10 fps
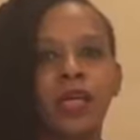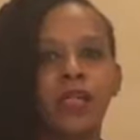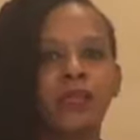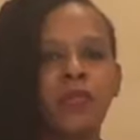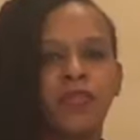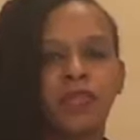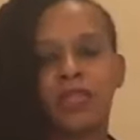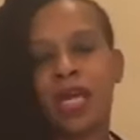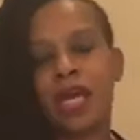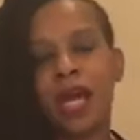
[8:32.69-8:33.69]
Some of it's
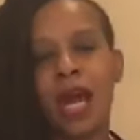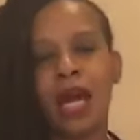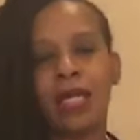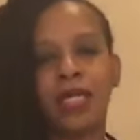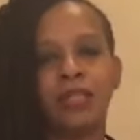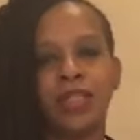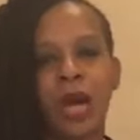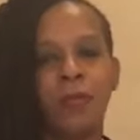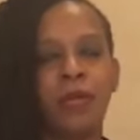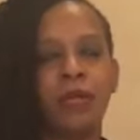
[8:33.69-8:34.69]
kind of high-end
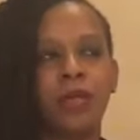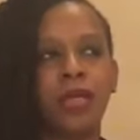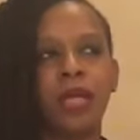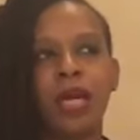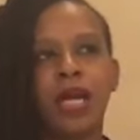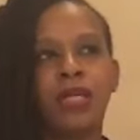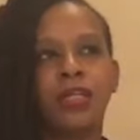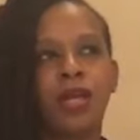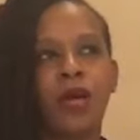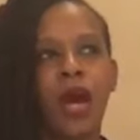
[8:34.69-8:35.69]
shopping, but, you
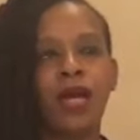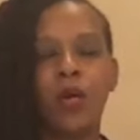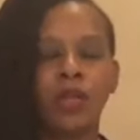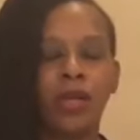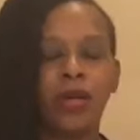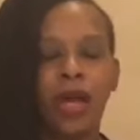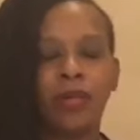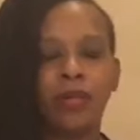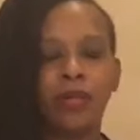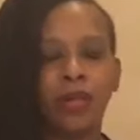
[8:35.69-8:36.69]
know, I go in there and I
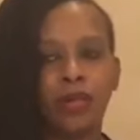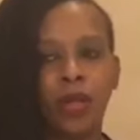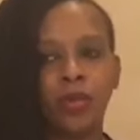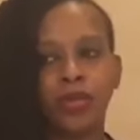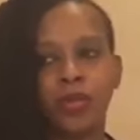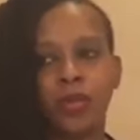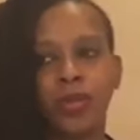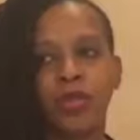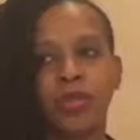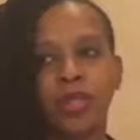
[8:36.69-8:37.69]
look in those stores.